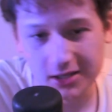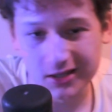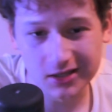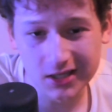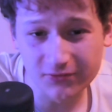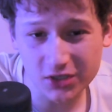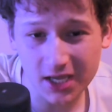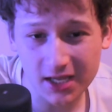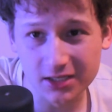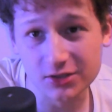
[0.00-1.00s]
If you get
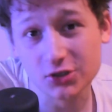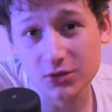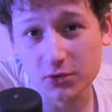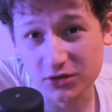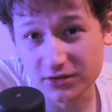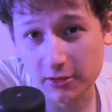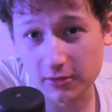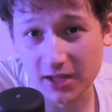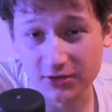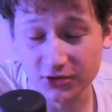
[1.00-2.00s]
it, you will
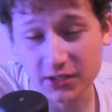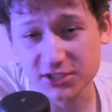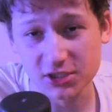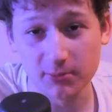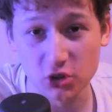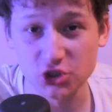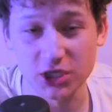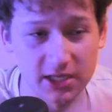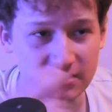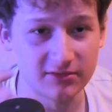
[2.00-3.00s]
understand. You literally push it
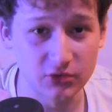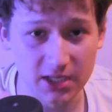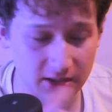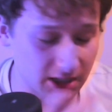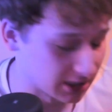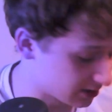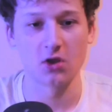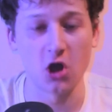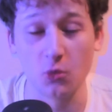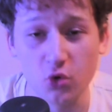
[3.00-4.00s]
in until you hear the click.
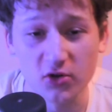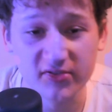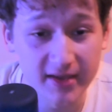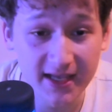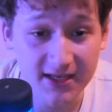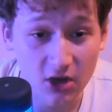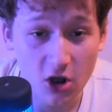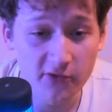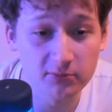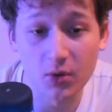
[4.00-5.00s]
I would take it
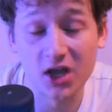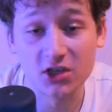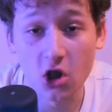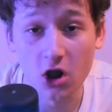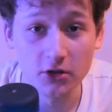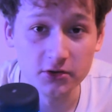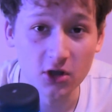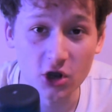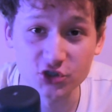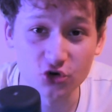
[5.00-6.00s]
off, but I can't.
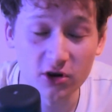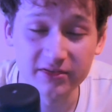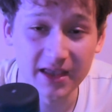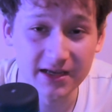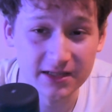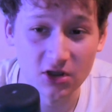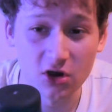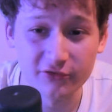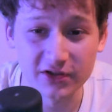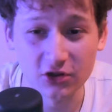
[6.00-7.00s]
I tried taking it off
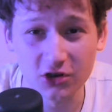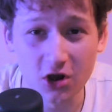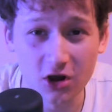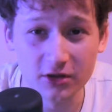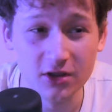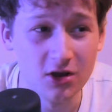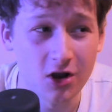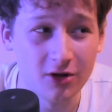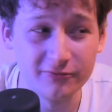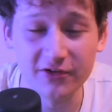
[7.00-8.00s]
and I can't.
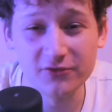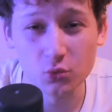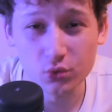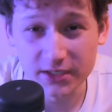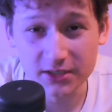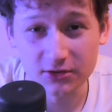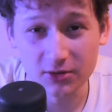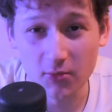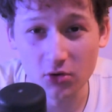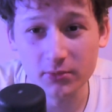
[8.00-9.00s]
I'm very weak at the
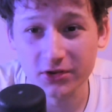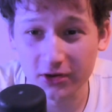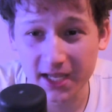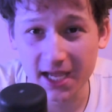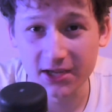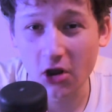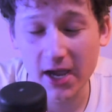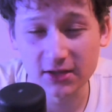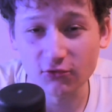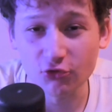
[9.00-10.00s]
moment, okay? I had
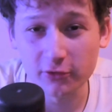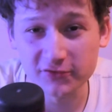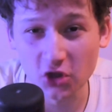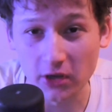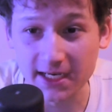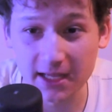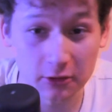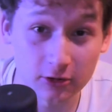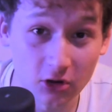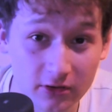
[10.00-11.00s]
a rough night last
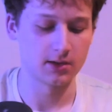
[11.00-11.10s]
night.